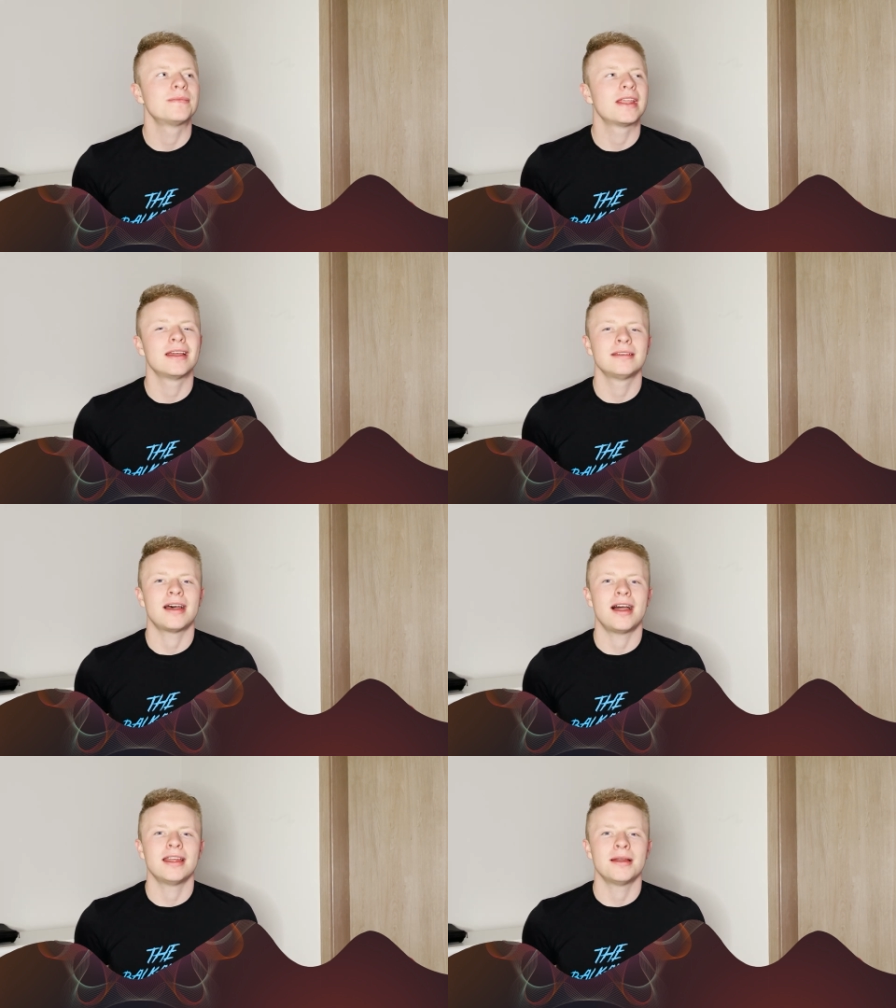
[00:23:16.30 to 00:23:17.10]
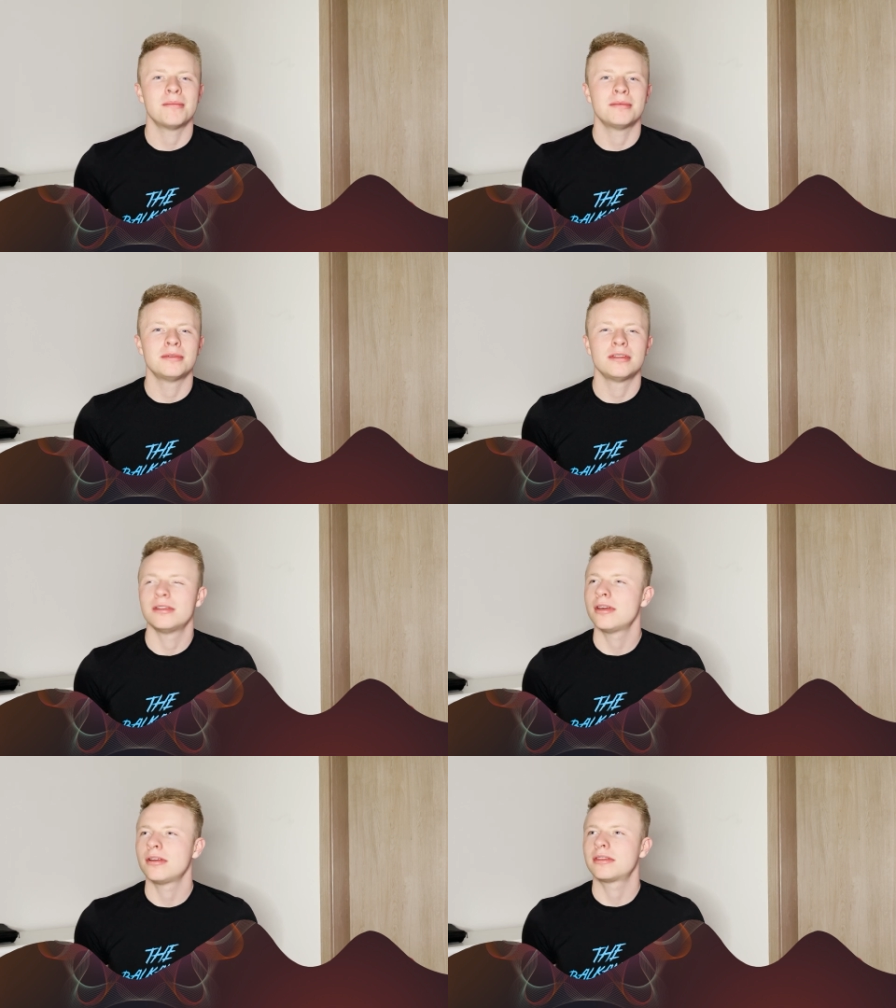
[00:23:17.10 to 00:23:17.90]
and I am
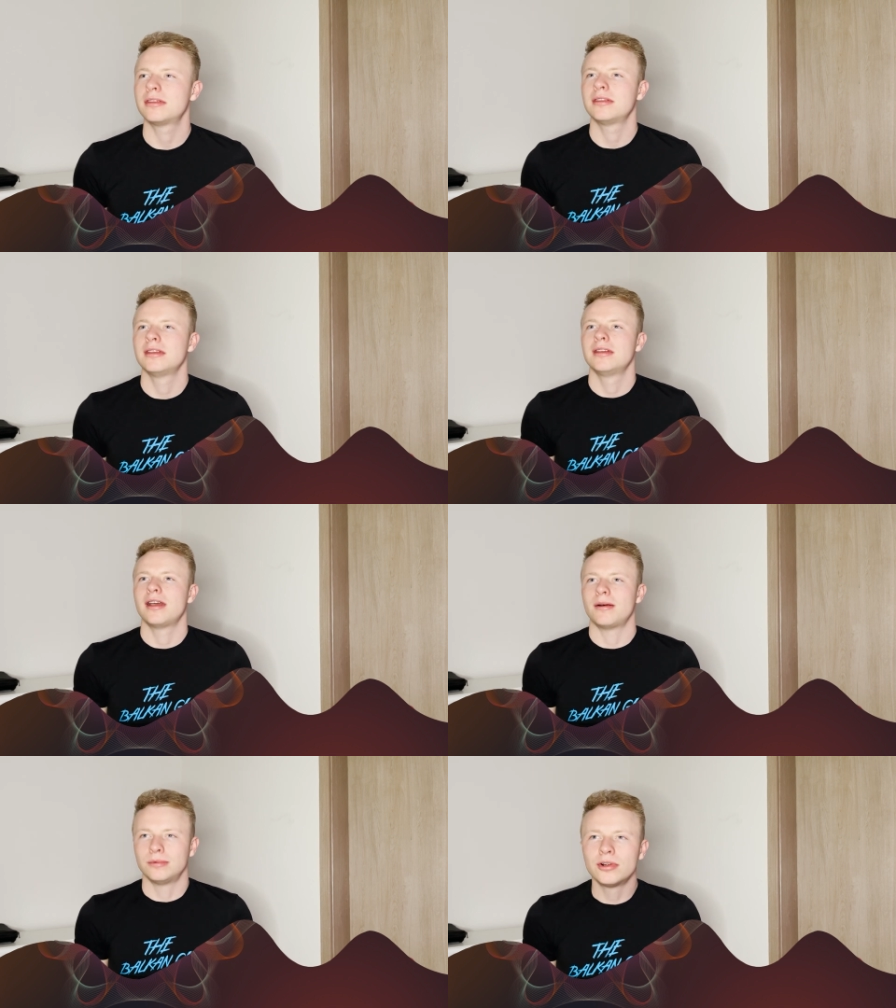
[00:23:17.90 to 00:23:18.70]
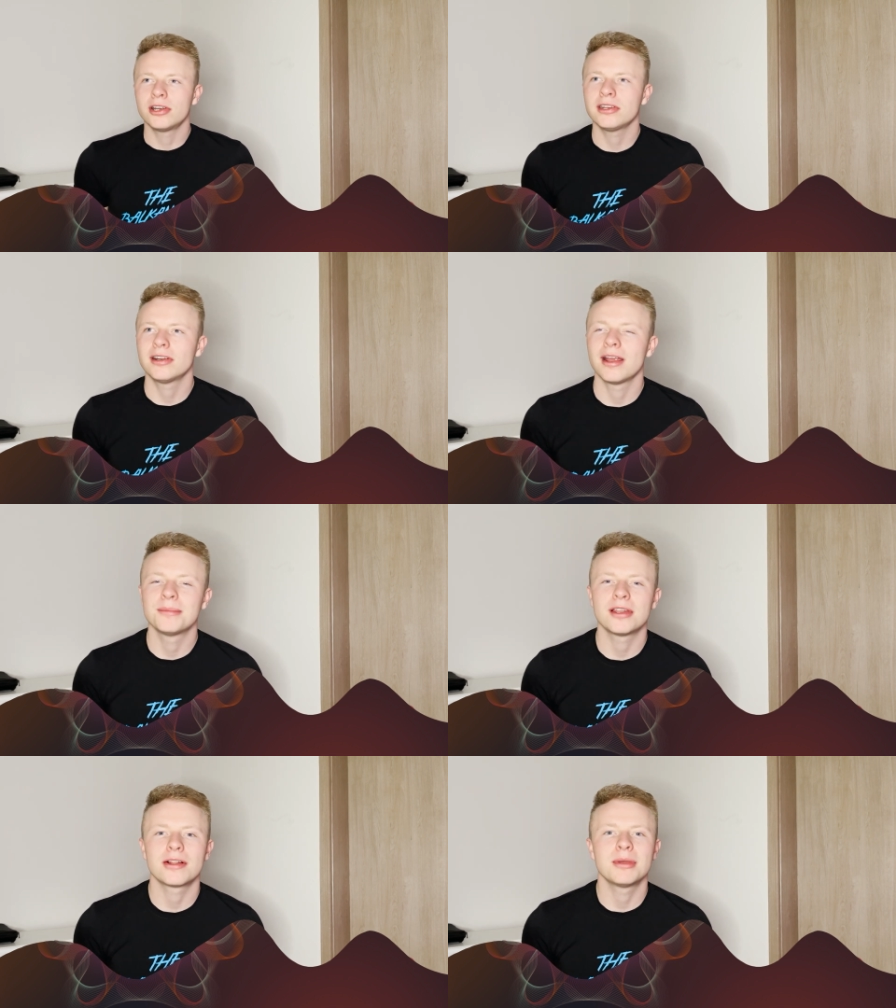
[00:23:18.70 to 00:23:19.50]
not a warrior, I'm
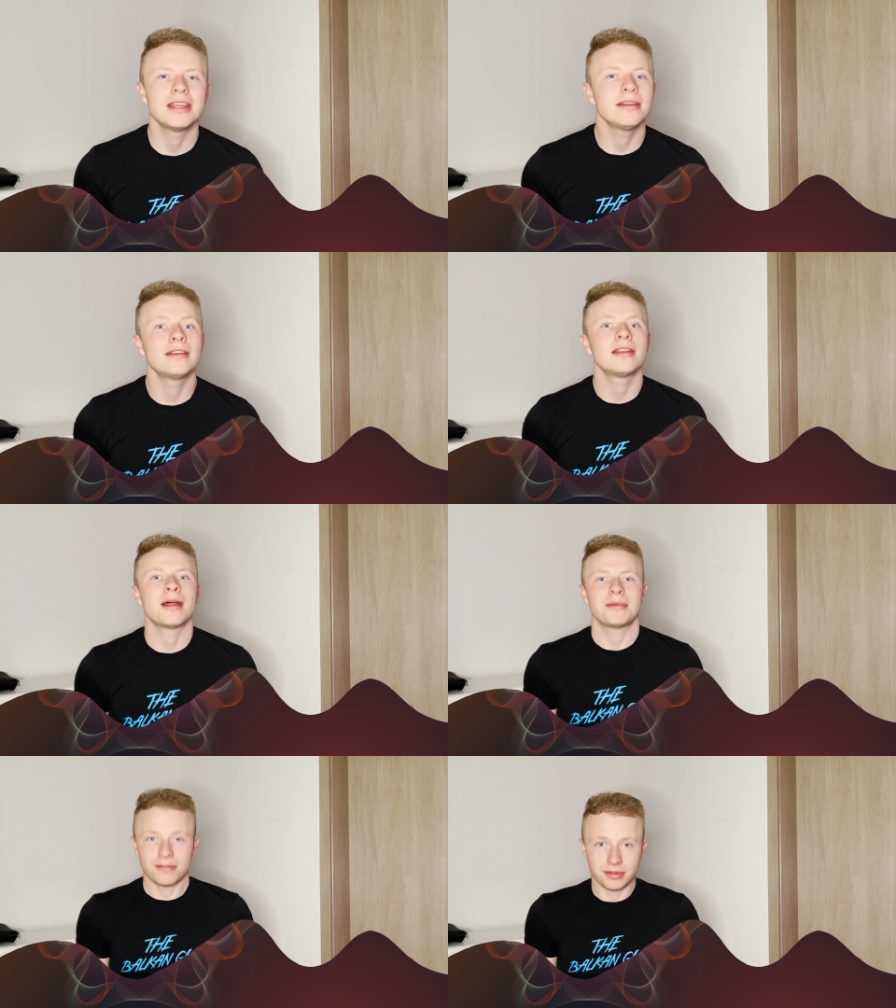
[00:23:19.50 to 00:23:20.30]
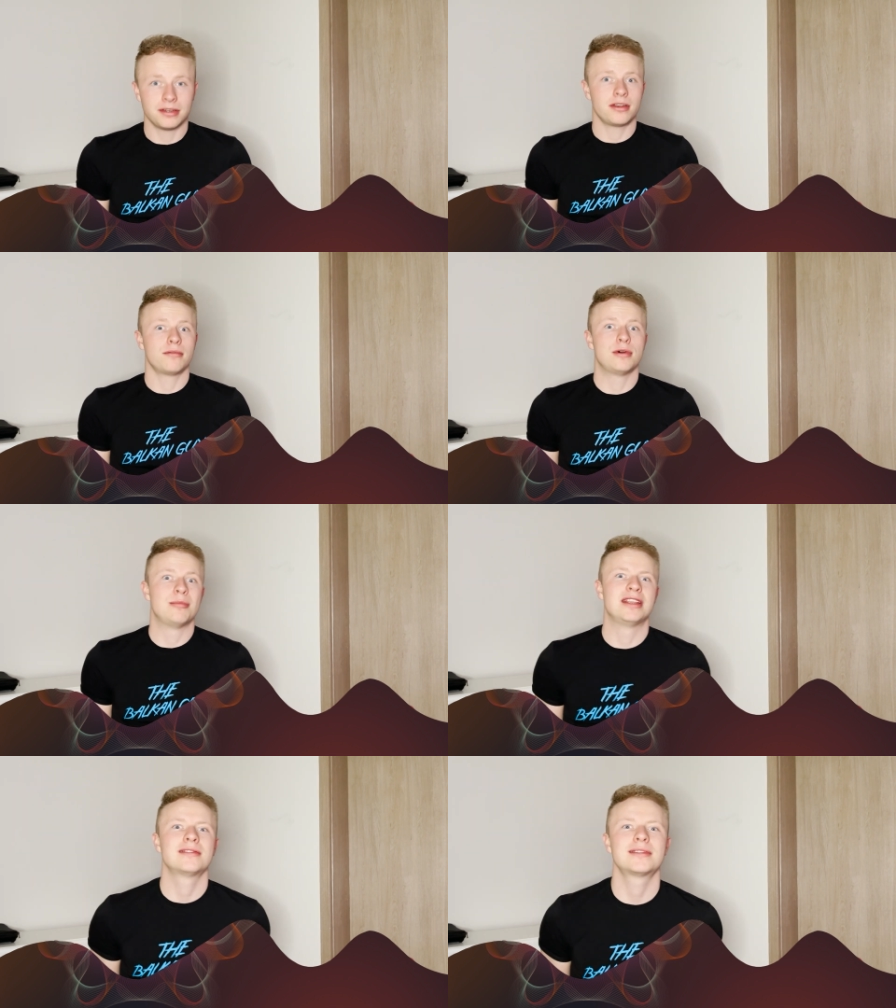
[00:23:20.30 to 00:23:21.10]
not Albanian, and I'm definitely not a
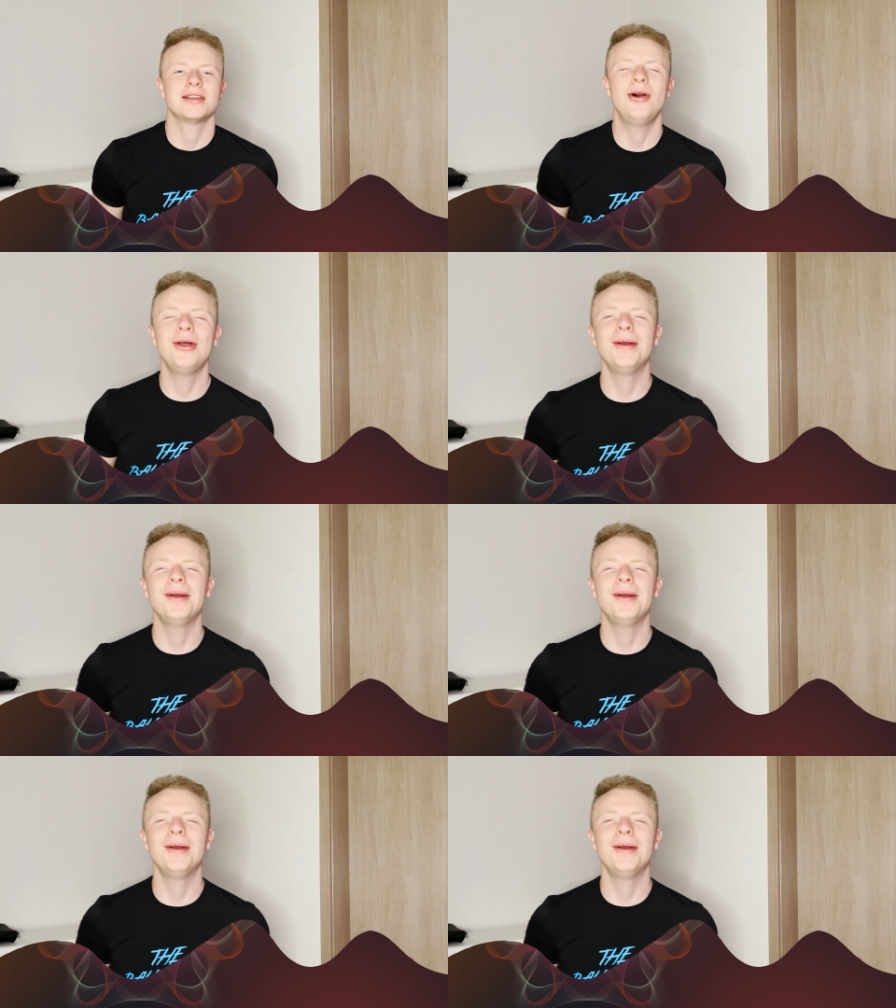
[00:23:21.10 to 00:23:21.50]
woman, so